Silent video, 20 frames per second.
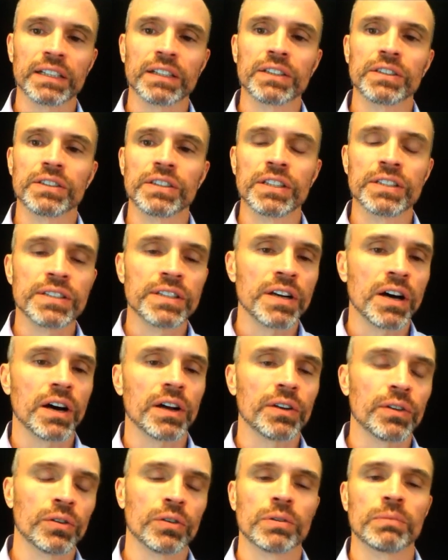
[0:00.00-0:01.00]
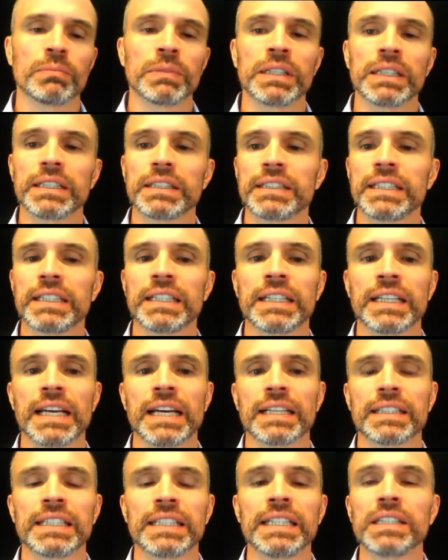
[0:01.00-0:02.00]
English does not normally see an
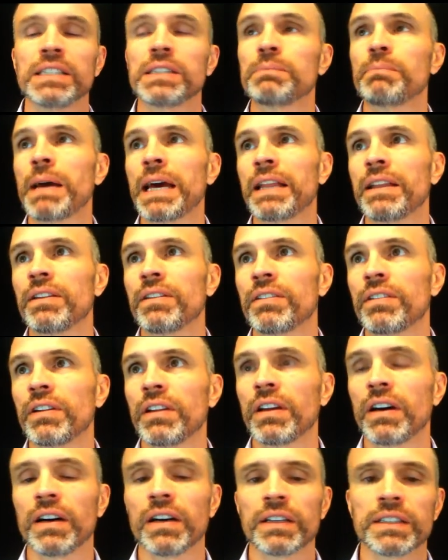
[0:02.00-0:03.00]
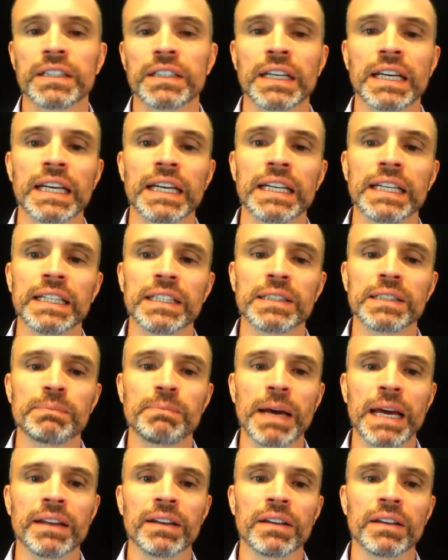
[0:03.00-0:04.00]
S. He spends a lot, he
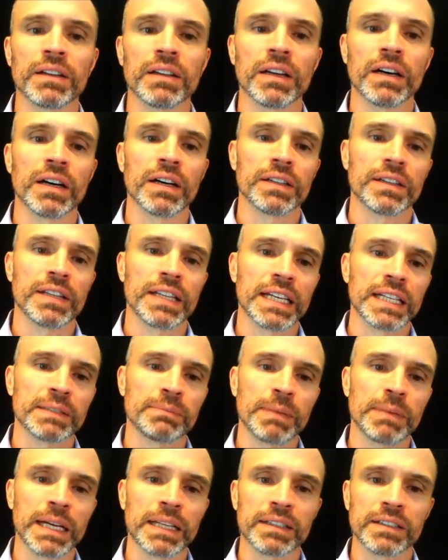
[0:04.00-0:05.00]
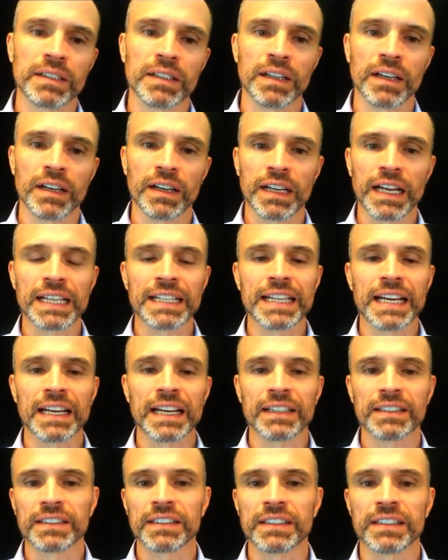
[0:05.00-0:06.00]
spend a lot, they spend a lot, I
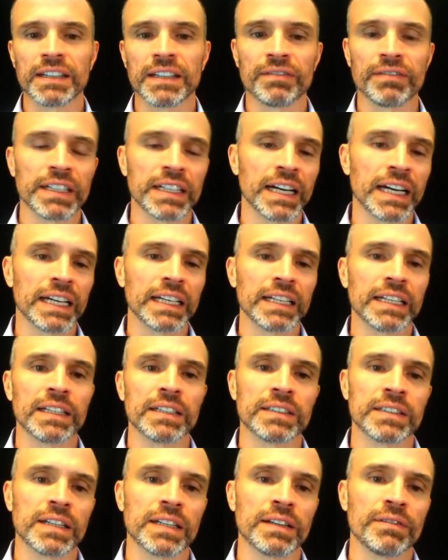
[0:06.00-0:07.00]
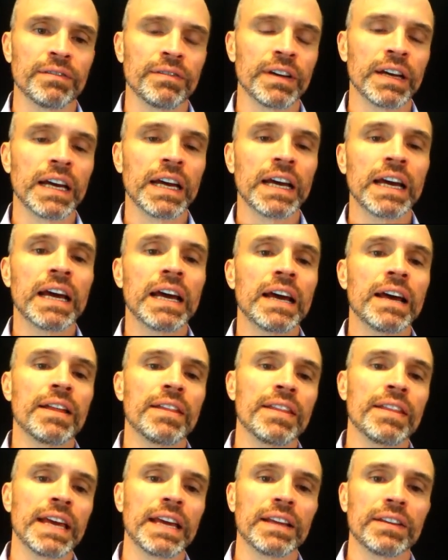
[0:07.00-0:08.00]
dances every night instead of
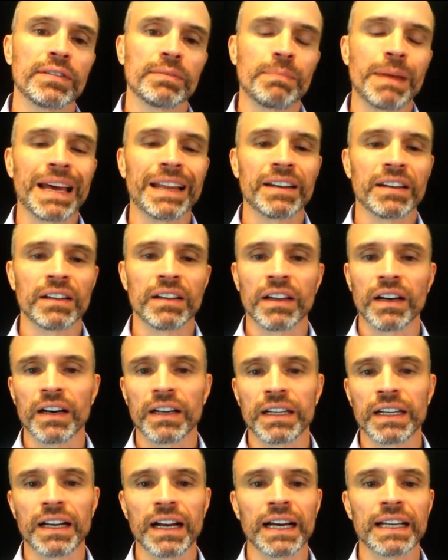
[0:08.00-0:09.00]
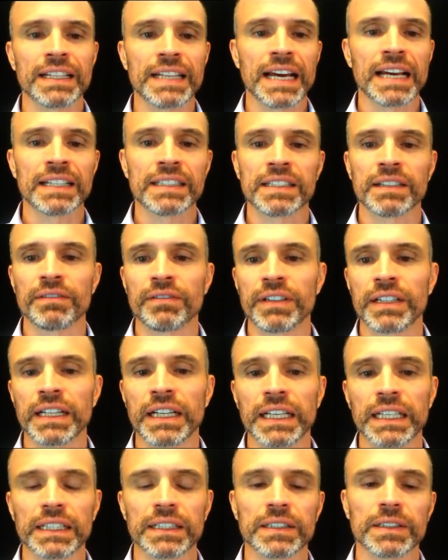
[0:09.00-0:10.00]
they spend a lot and I dance every
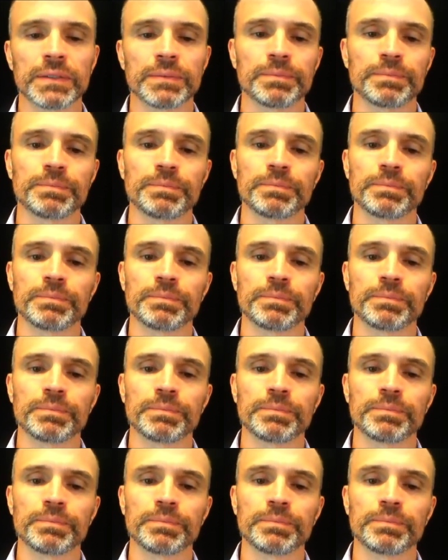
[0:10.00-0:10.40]
night.